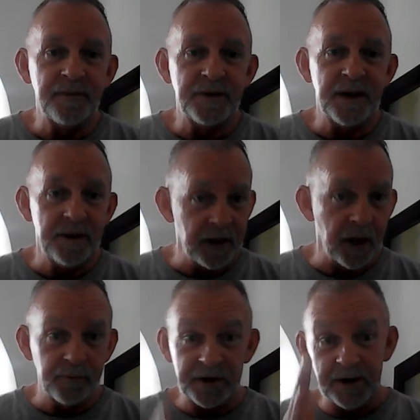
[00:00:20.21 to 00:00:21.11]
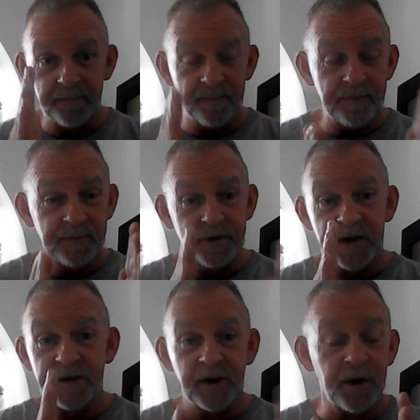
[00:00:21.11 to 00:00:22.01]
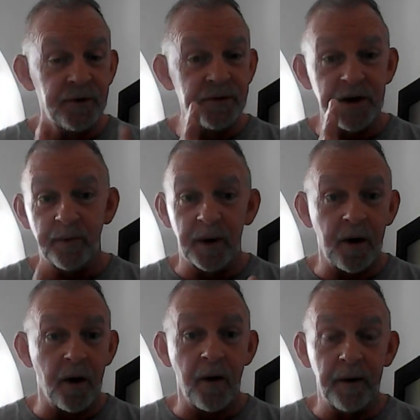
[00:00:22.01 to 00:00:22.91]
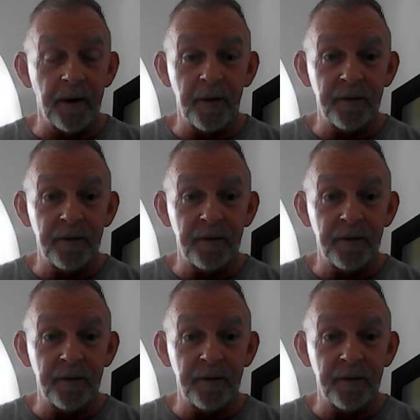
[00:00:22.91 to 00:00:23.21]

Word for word: she, you know, she she's Lucy Ricardo.